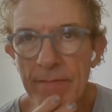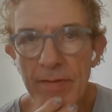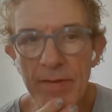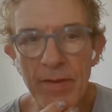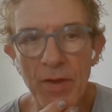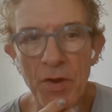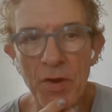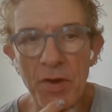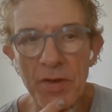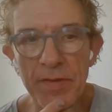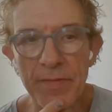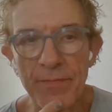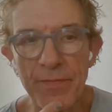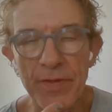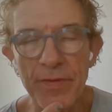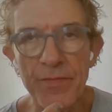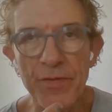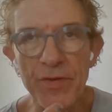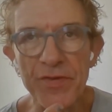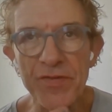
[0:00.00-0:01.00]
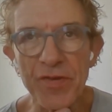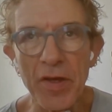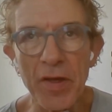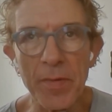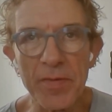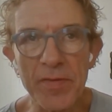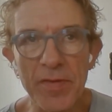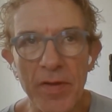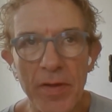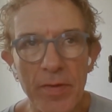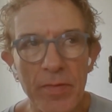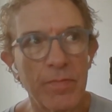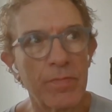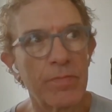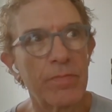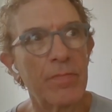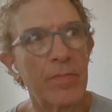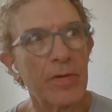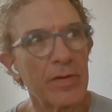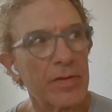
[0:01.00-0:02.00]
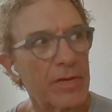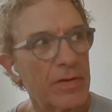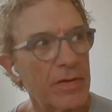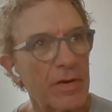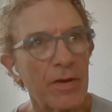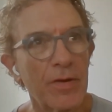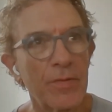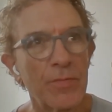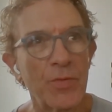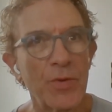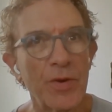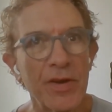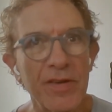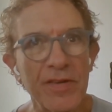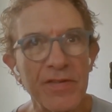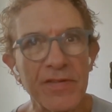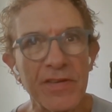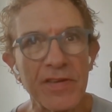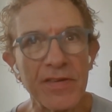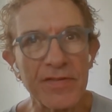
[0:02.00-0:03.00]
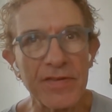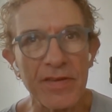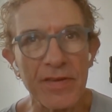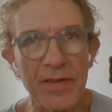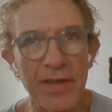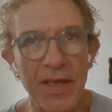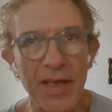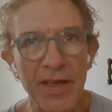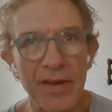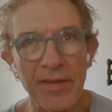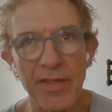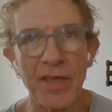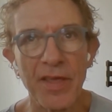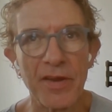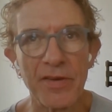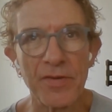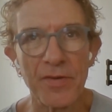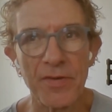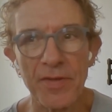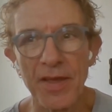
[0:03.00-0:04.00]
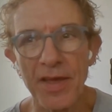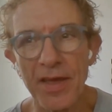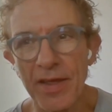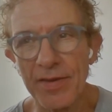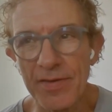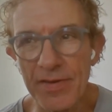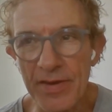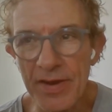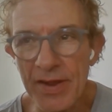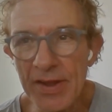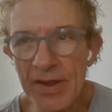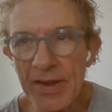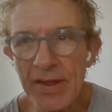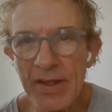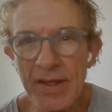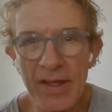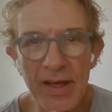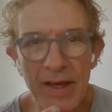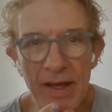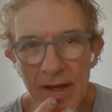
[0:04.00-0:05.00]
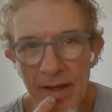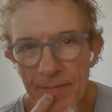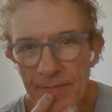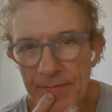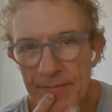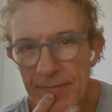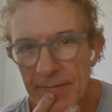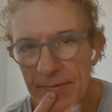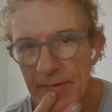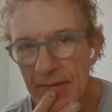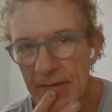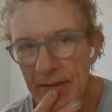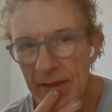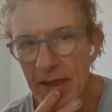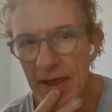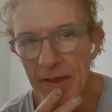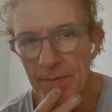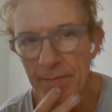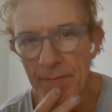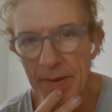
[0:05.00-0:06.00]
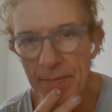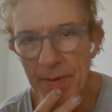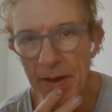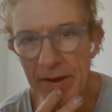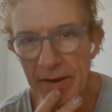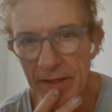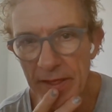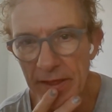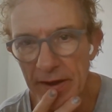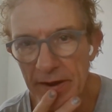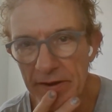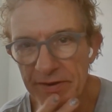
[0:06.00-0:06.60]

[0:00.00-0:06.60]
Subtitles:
you heard them for the first time. It's like, oh my God, what is this? How do they do that? And be part of that